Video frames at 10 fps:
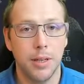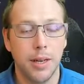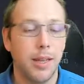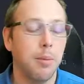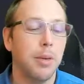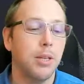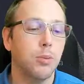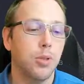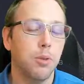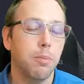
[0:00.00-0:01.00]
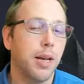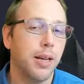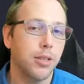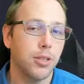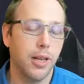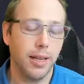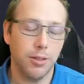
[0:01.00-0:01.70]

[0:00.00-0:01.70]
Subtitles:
And that means when you pass it, and